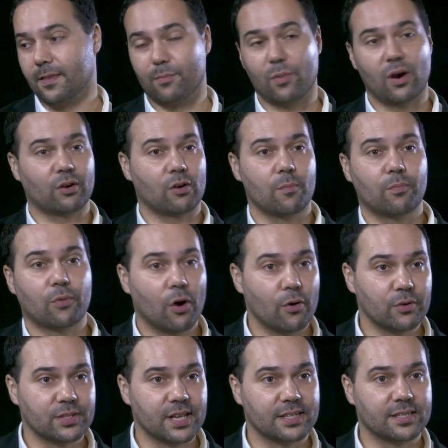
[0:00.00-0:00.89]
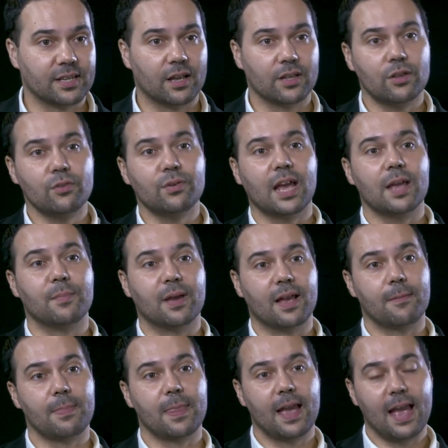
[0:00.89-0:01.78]
the microprocessor, you name
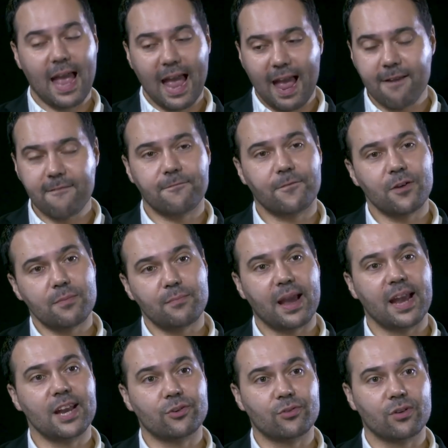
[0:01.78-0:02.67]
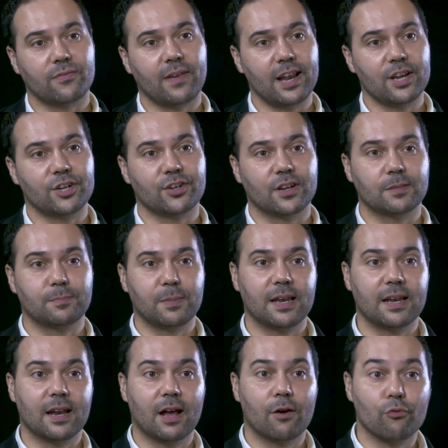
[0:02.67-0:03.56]
it. Every major innovation has
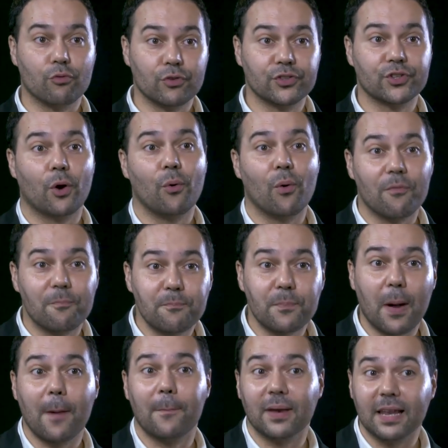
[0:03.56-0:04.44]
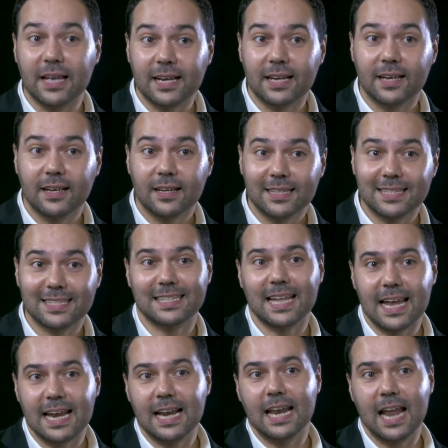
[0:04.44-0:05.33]
been a result of public,
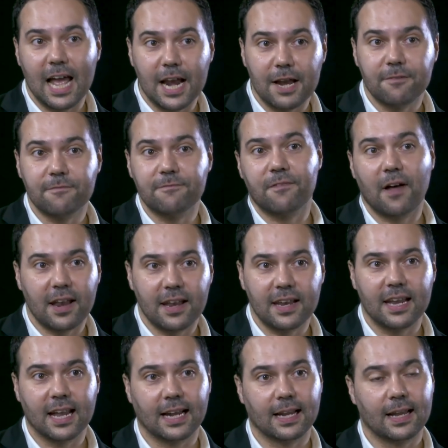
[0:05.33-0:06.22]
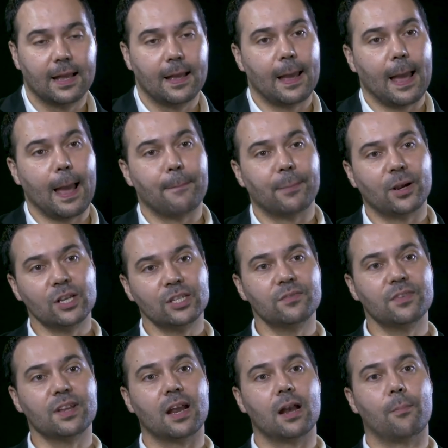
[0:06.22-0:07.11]
state-led funding. And
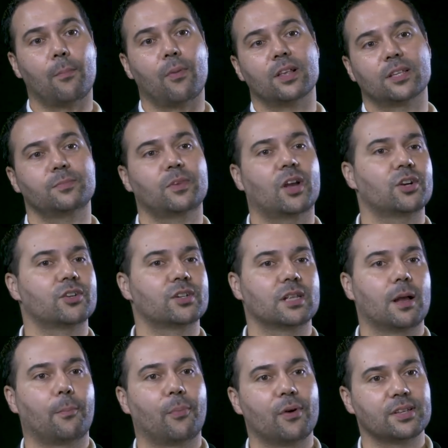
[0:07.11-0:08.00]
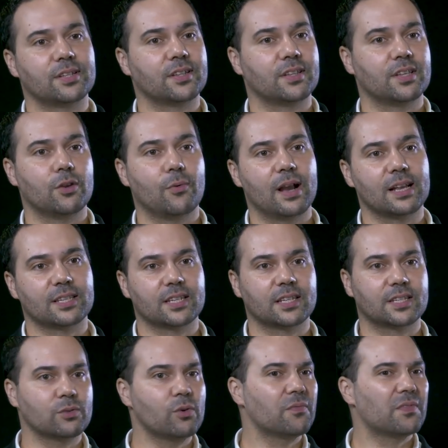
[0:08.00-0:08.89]
because of neoliberalism, countries like Britain and the US
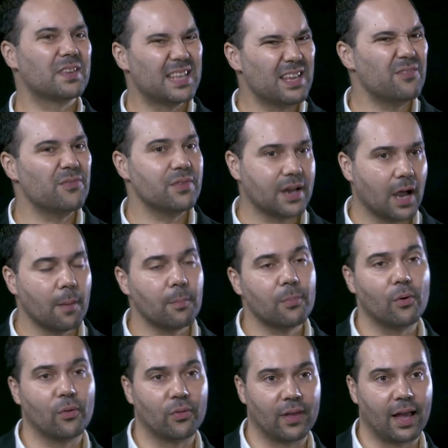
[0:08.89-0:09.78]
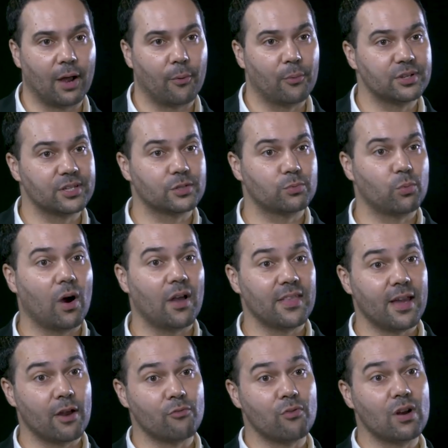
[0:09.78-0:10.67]
are sort of giving up on that, which is why
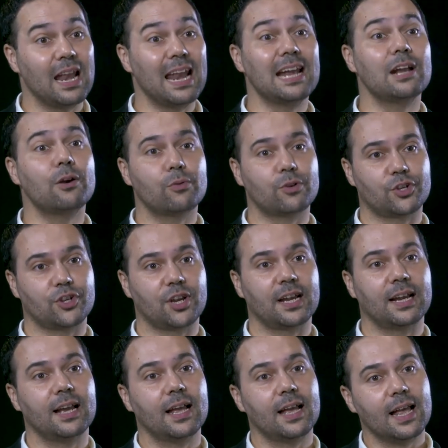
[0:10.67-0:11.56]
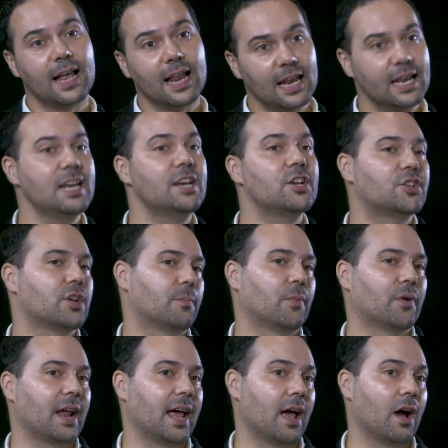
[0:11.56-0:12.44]
they're relinquishing
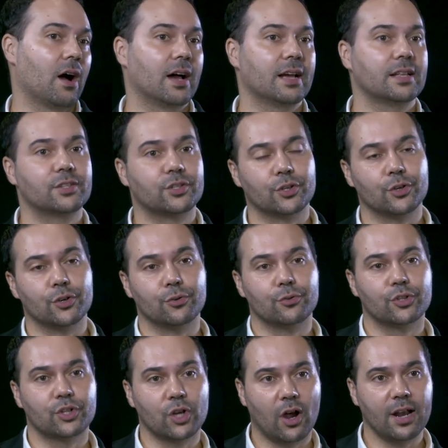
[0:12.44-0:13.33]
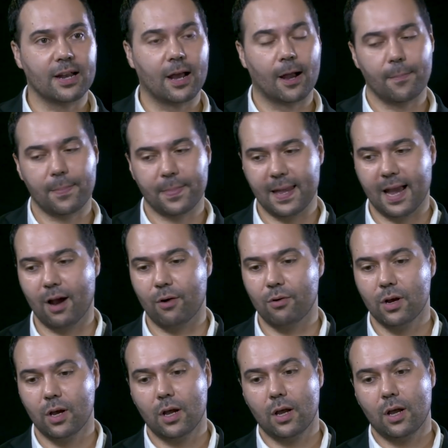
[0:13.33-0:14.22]
leadership on AI to China. Now,